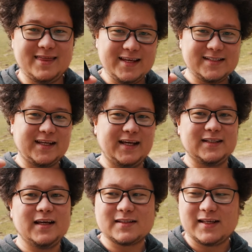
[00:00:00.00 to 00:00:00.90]
this
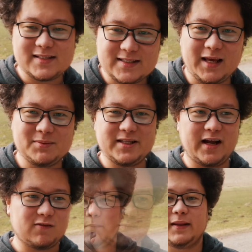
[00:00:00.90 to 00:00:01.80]
case it's the same
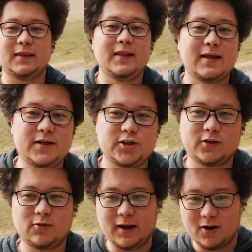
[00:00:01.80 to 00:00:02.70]
stuff, but in
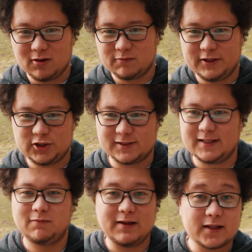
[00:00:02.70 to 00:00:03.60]
addition to the all features
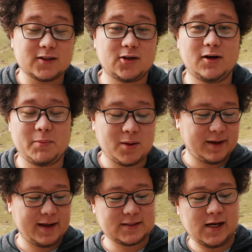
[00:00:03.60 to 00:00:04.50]
that flight controller
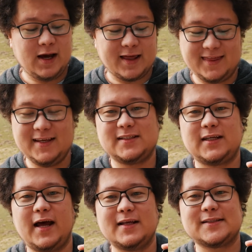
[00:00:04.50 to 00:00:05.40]
maybe has, this
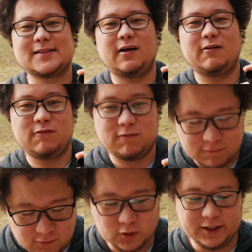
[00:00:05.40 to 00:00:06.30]
has
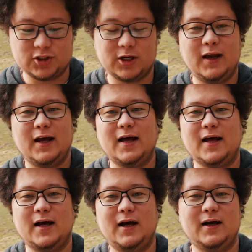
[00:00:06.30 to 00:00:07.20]
footage.
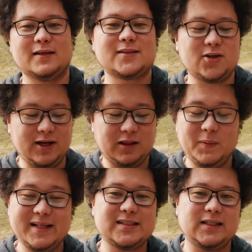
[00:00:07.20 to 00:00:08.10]
So it
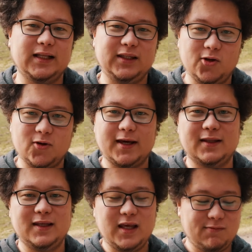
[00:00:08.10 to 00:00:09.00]
means that you
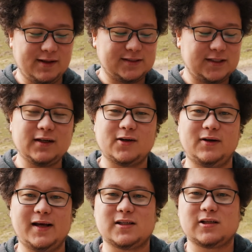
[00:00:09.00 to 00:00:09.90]
can even
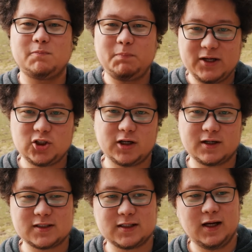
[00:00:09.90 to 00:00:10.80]
synchronize
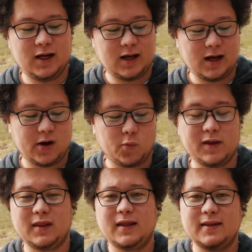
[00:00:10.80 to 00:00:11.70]
pictures
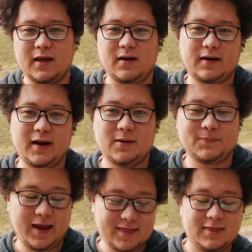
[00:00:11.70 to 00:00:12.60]
with another
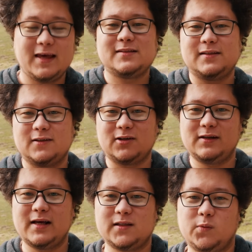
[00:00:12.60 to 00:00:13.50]
cam and then
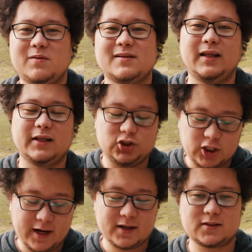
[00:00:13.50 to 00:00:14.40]
synchronize it with the
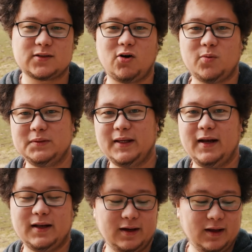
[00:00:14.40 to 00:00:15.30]
gyroscope
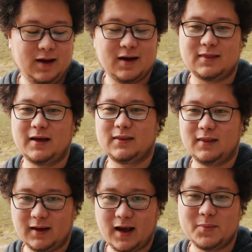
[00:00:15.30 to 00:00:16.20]
data that
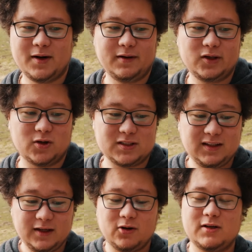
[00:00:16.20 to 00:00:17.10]
the camera records.
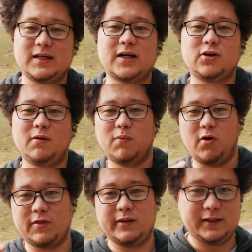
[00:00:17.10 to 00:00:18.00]
It records actually
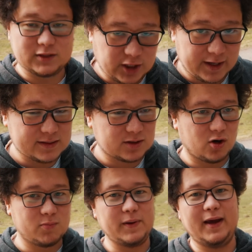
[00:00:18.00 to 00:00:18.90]
both, it's
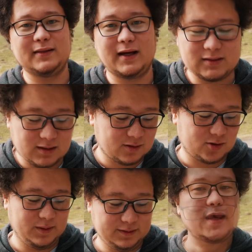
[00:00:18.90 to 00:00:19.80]
gyroscope and
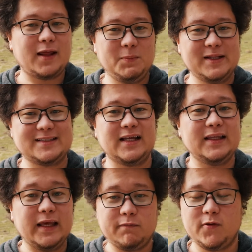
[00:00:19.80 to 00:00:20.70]
accelerometer. It means
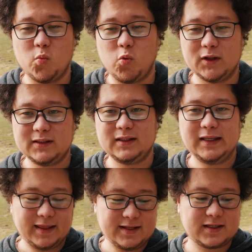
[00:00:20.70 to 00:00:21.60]
that if you want it,
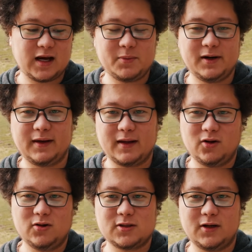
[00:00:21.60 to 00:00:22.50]
this camera can
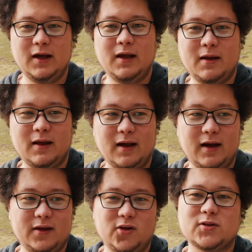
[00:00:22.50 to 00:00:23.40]
also
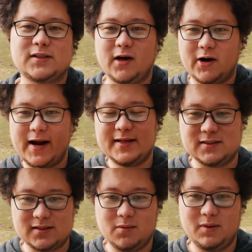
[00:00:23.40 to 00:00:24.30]
use
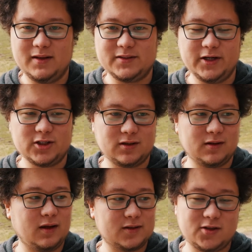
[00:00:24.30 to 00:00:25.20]
horizon stabilization,
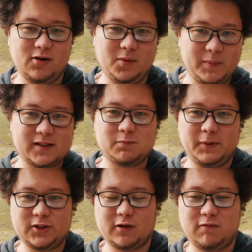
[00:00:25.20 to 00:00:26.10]
so it makes picture